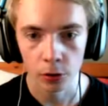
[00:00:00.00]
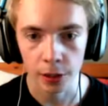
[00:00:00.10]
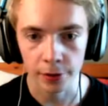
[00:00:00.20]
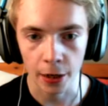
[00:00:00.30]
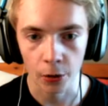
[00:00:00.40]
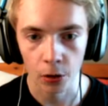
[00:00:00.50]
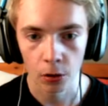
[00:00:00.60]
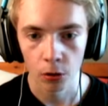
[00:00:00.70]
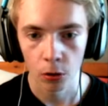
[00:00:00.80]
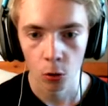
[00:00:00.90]
That now.
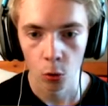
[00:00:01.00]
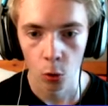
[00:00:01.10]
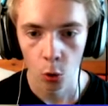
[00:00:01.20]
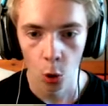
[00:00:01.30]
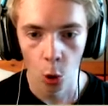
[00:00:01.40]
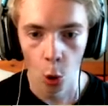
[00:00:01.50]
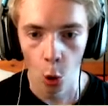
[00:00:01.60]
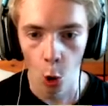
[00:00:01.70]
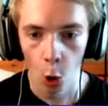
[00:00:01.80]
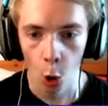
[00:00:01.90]

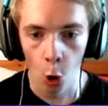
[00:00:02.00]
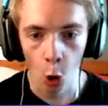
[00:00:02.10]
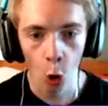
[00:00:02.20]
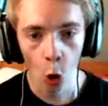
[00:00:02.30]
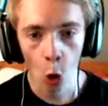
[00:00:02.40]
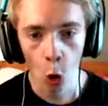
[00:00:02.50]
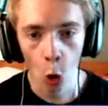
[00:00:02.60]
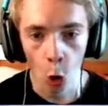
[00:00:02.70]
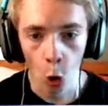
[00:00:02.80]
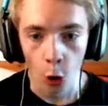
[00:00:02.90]
Oh
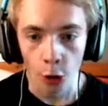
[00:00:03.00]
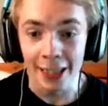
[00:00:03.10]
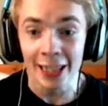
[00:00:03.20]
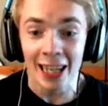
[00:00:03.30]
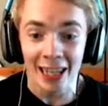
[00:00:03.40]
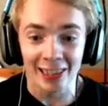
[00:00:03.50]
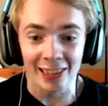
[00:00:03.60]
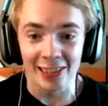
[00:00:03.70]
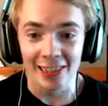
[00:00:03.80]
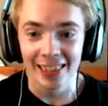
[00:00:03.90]

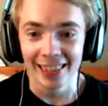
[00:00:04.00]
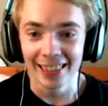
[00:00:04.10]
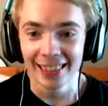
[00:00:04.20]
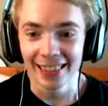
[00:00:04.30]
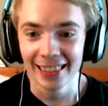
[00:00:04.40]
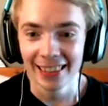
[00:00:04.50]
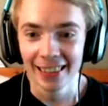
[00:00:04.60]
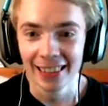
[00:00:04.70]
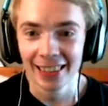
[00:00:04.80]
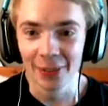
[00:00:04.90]
yes.
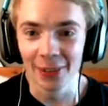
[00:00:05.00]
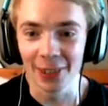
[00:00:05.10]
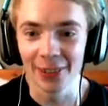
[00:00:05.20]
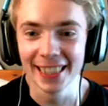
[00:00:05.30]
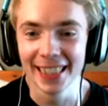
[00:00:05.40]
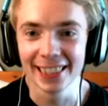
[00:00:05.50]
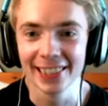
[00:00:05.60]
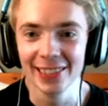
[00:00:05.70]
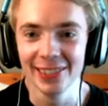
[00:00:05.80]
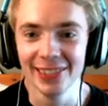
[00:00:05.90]
What do I need to
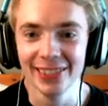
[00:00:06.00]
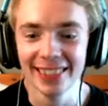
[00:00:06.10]
do?